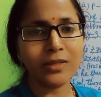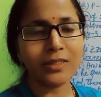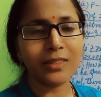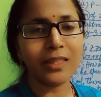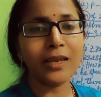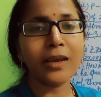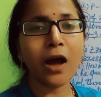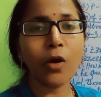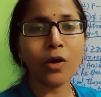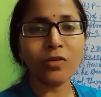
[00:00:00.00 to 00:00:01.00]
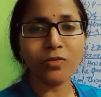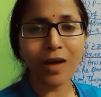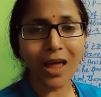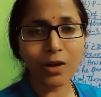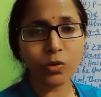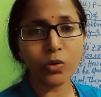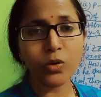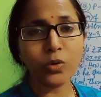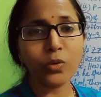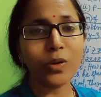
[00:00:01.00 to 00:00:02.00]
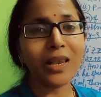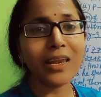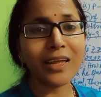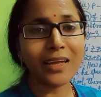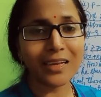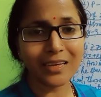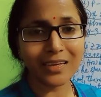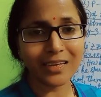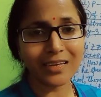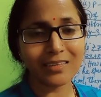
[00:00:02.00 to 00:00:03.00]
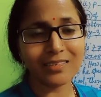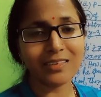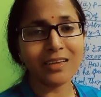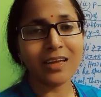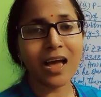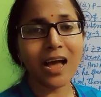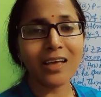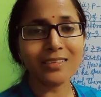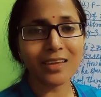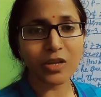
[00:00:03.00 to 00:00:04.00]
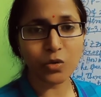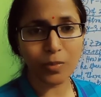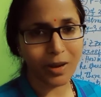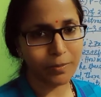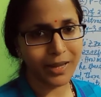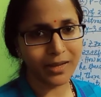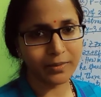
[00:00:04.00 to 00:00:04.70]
then our value will increase as a human being.